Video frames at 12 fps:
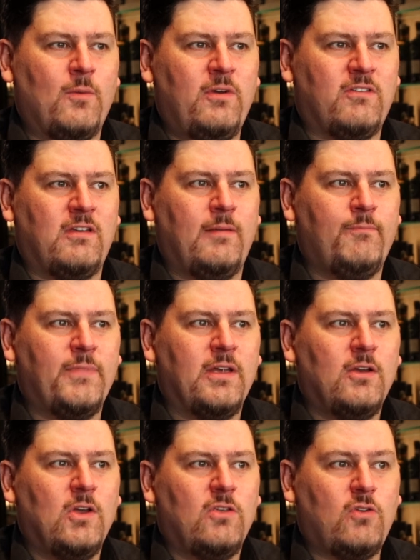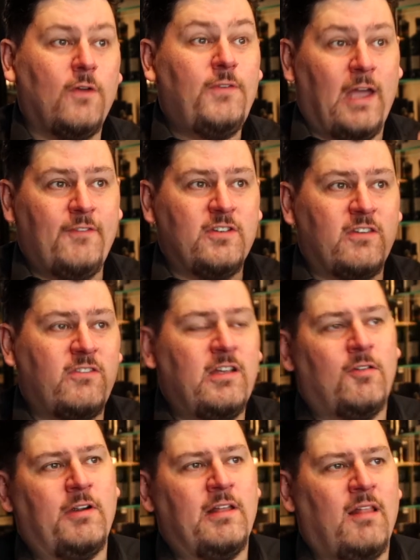whiskey. So if you have a
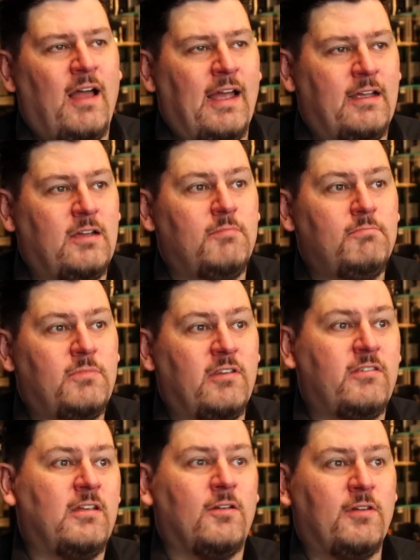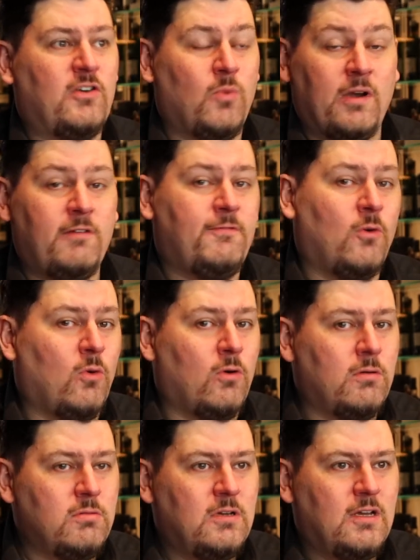distillery like Distillery
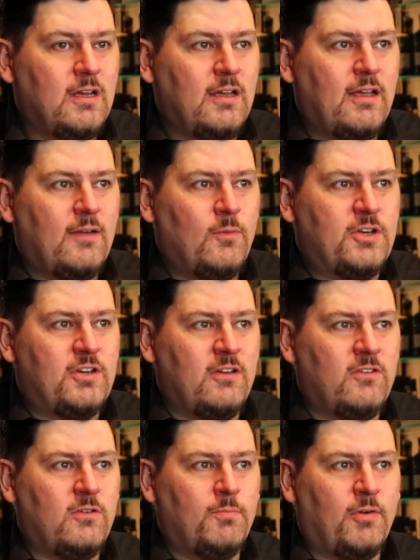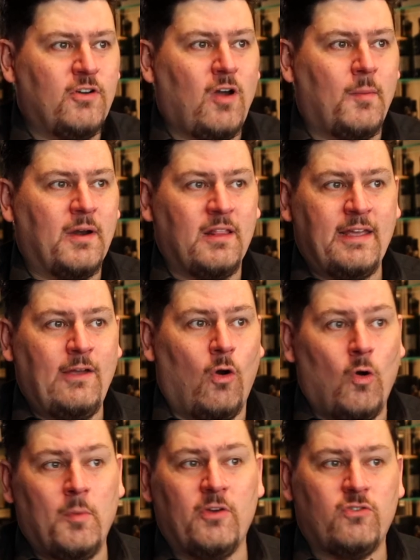24, which is predominantly
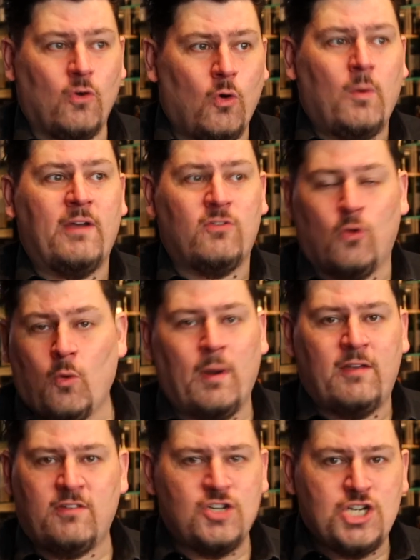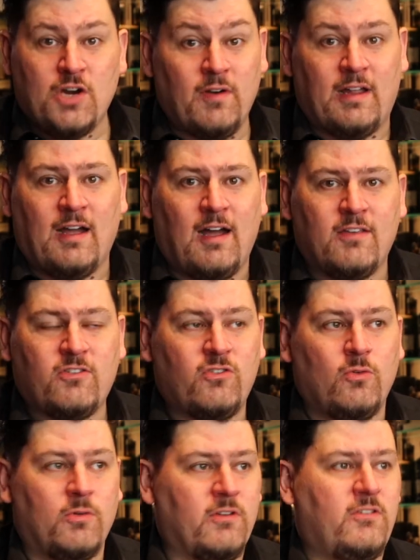almost always in sherry casks,
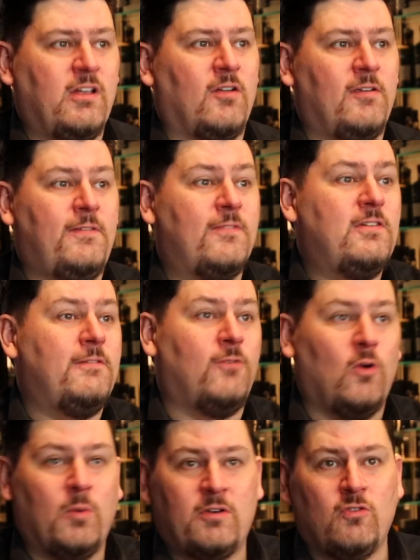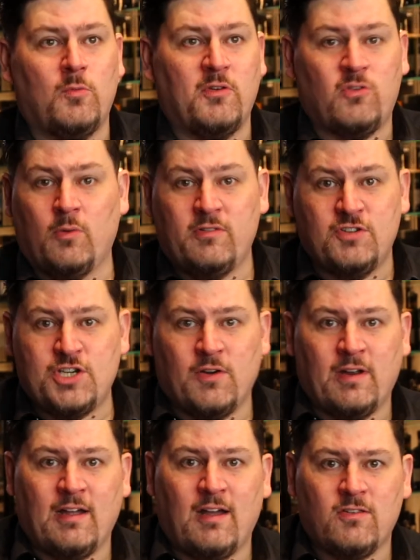or Distillery 54, which is almost always in
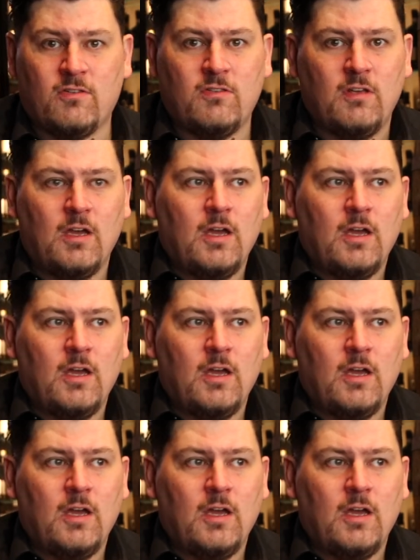sherry casks,